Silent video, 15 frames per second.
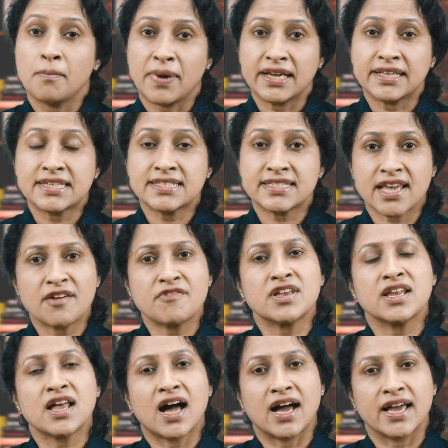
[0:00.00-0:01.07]
by the
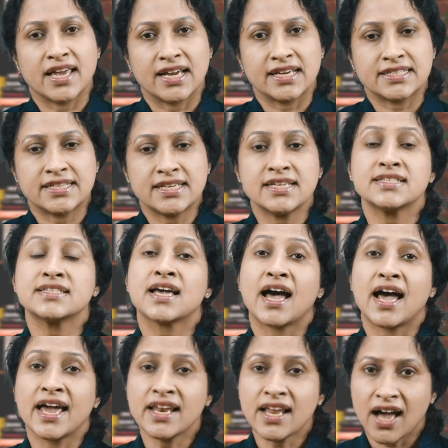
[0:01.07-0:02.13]
seven IITs
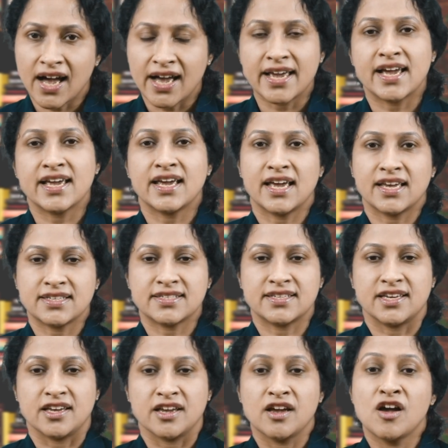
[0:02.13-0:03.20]
and
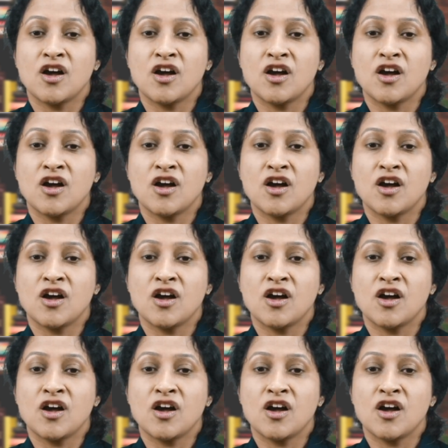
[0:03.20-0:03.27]
IISc